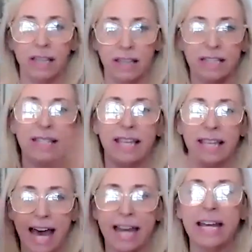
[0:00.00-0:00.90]
the this, the
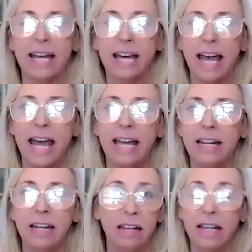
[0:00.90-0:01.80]
that.
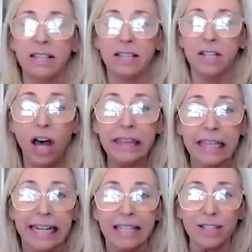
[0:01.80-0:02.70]
And it's not
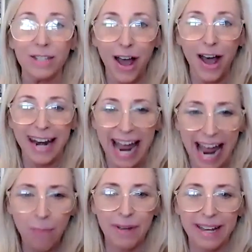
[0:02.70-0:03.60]
that it's not
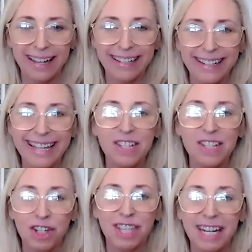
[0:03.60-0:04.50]
happening. It's
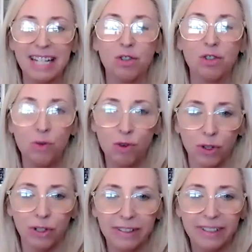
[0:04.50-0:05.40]
just that it's
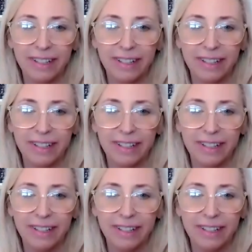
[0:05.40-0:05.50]
neutral.